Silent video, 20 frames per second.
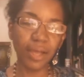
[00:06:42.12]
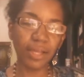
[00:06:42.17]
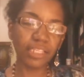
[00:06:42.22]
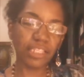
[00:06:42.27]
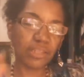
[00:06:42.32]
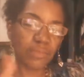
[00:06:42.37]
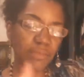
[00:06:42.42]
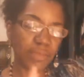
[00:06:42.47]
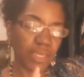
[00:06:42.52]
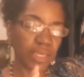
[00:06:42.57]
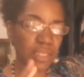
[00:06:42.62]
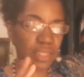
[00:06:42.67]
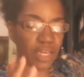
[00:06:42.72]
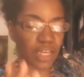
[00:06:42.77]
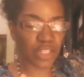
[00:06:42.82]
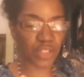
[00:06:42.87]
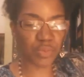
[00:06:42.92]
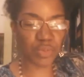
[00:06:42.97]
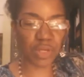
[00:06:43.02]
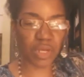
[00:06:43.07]
to me,
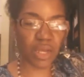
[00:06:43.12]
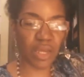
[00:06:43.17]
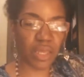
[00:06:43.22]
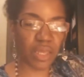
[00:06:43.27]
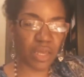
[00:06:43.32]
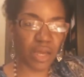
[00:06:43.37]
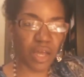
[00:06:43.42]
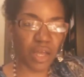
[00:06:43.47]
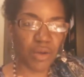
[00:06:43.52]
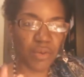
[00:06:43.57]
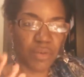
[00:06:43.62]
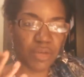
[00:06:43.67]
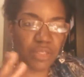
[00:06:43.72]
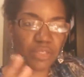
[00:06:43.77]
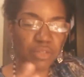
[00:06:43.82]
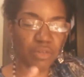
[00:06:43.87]
that's what I, I always